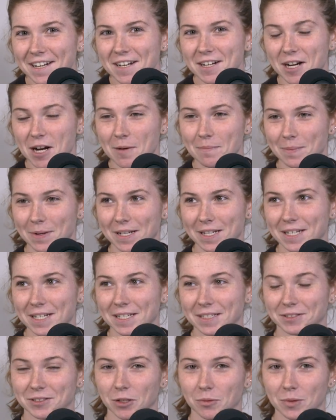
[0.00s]

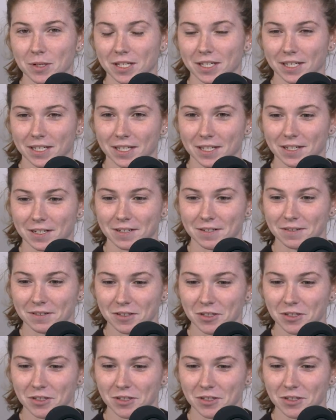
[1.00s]
companies so we can,